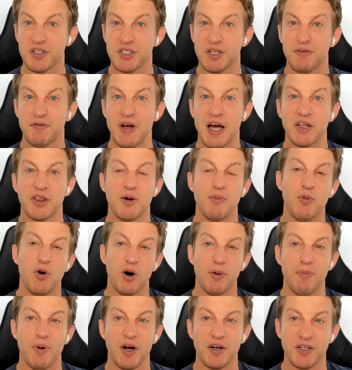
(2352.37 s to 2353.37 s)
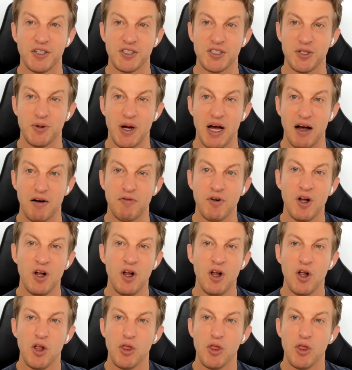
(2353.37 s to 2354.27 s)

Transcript: because in fact, the more abundance you have,